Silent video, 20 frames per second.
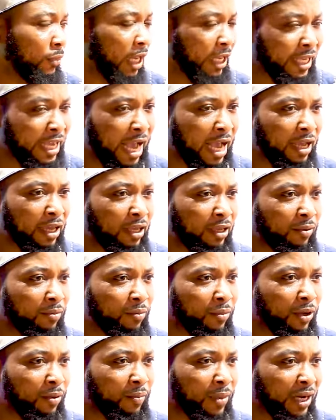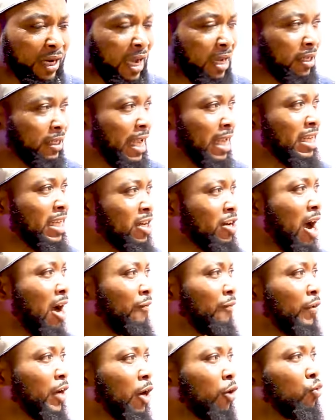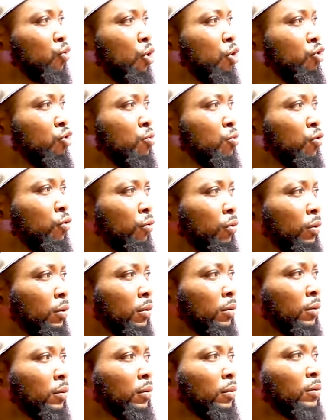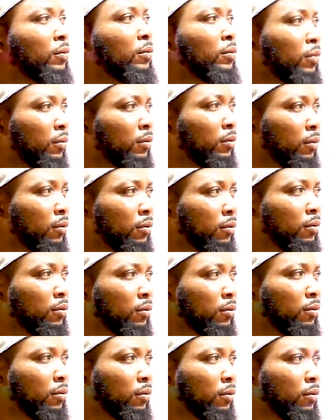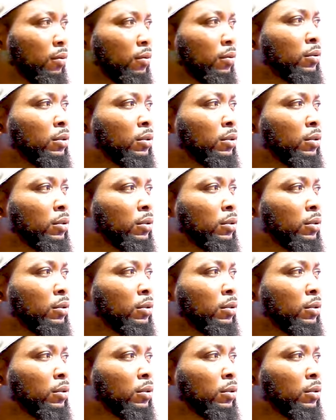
Yeah, mechanic. Yeah, you no free. Yeah, banish. Not to say a banish. A train issue.